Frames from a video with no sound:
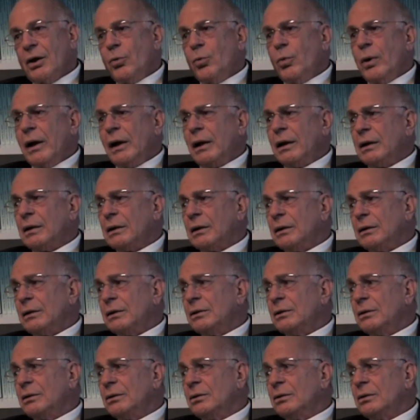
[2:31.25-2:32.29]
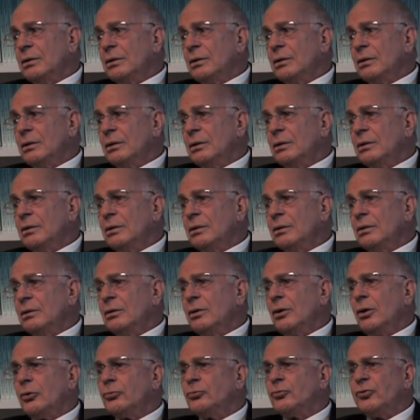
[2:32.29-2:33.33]
Well,
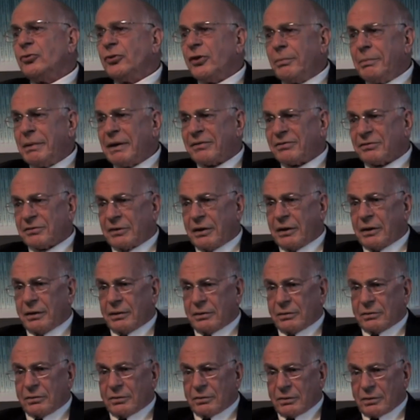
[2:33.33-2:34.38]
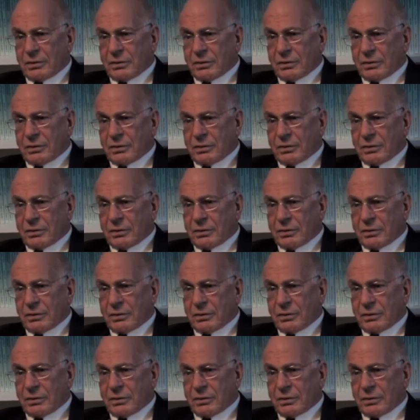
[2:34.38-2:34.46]
to some extent,